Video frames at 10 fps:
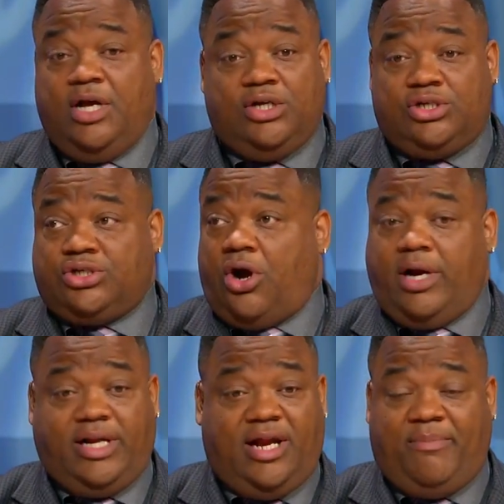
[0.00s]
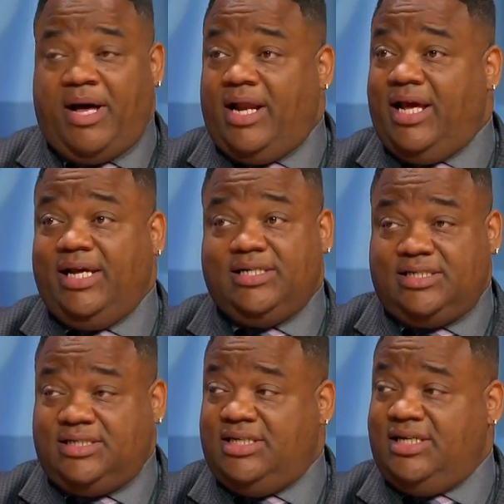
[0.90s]
starting at about
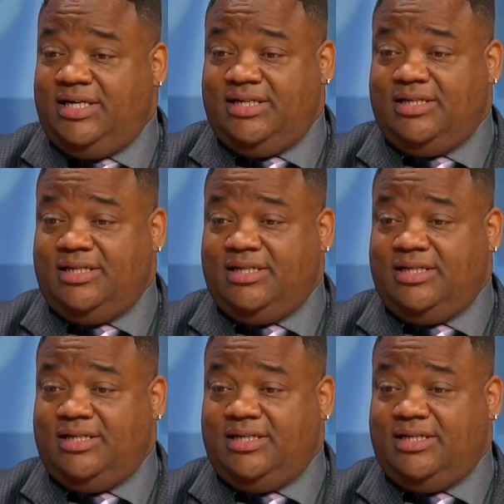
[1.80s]
age 10.